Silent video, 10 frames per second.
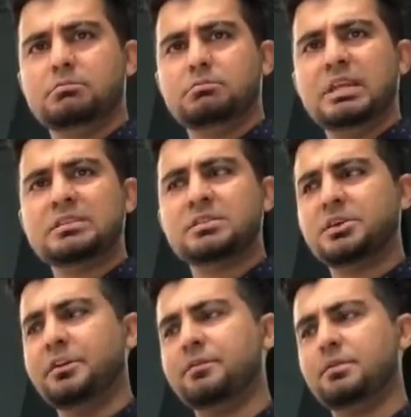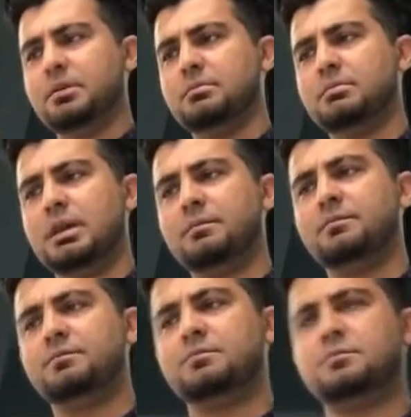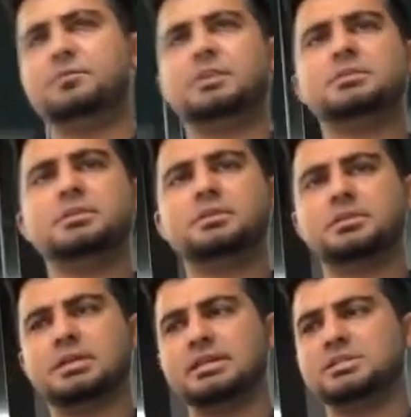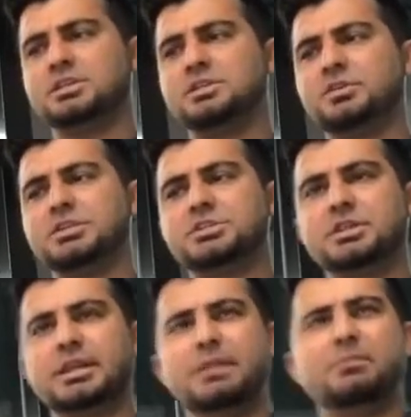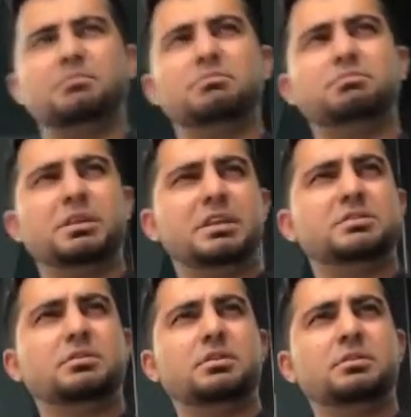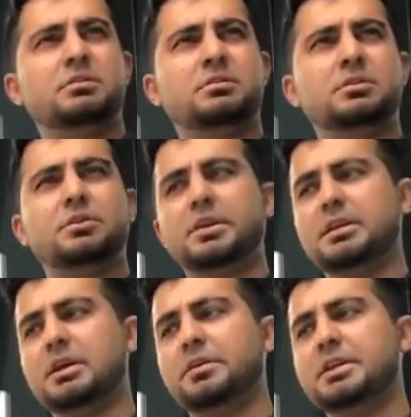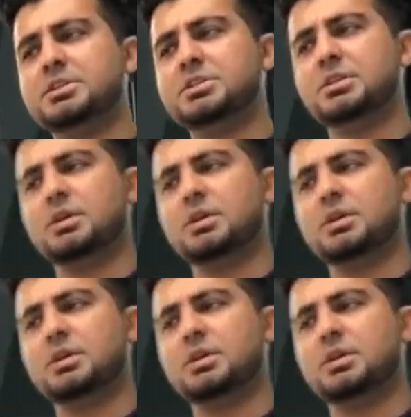necessary, and further consideration in place on the range,